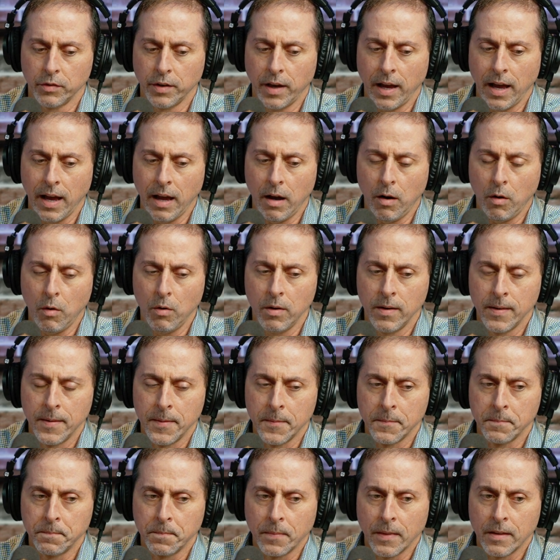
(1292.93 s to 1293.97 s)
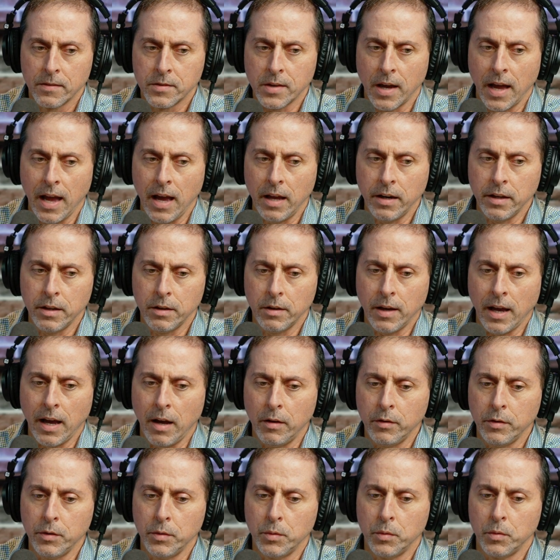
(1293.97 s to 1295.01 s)
How
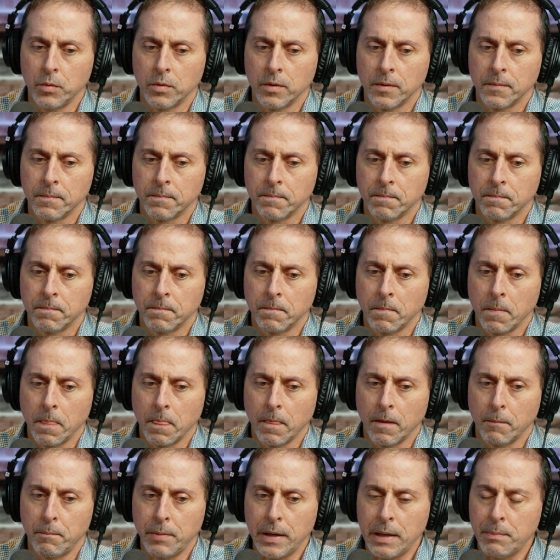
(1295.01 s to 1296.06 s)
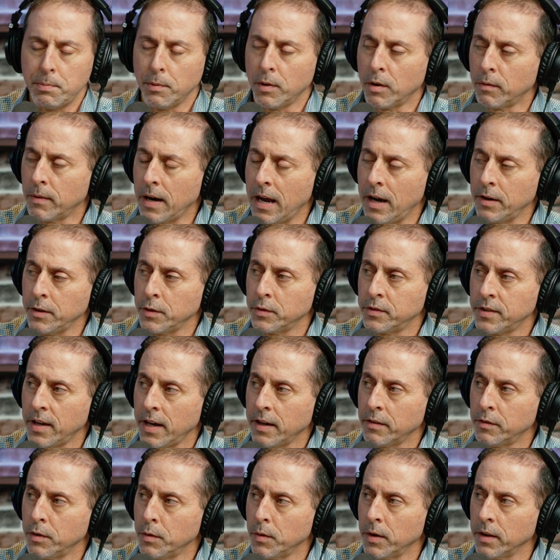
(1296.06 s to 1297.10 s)
do the people around you take
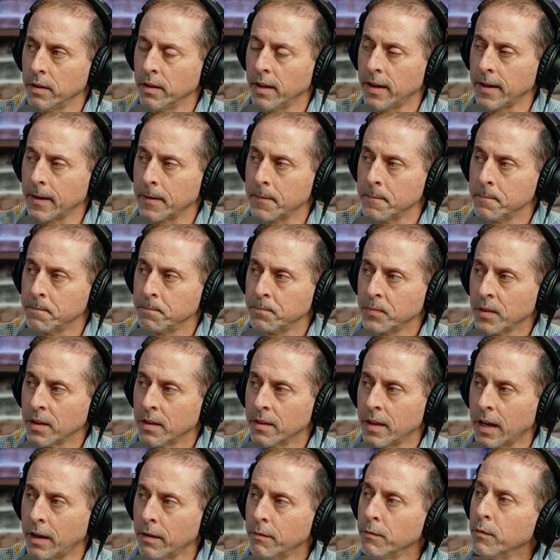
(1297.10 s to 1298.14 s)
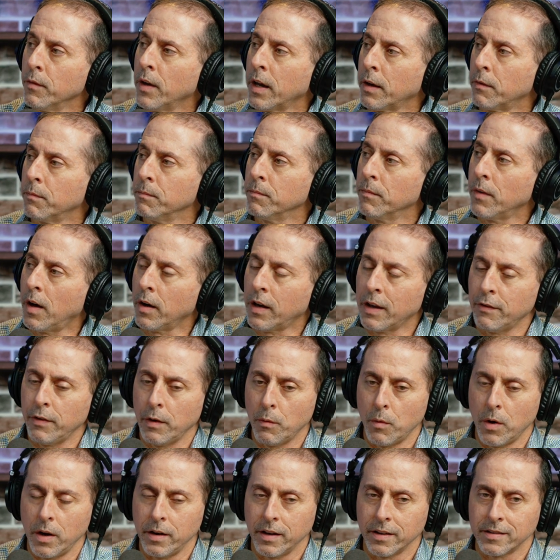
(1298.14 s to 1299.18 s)
to it? Like I'll give you
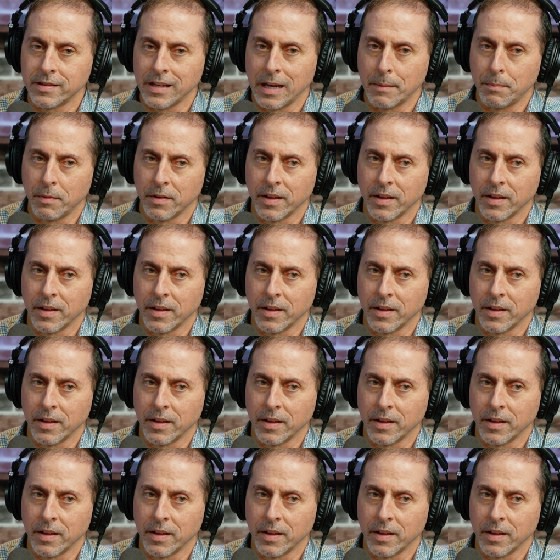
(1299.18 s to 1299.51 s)
one example.